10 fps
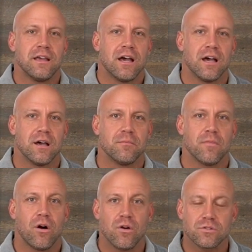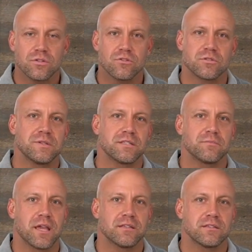Also, there's been some
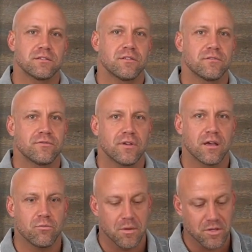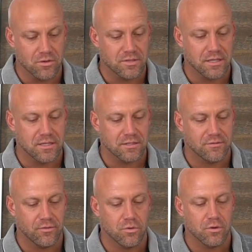cases of women using this
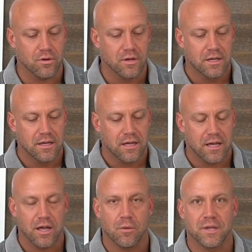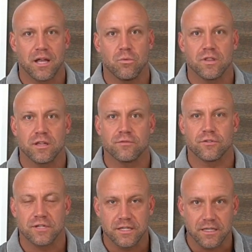for helping out with
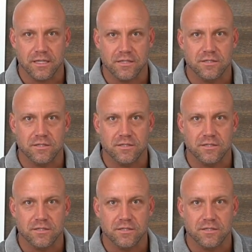infertility.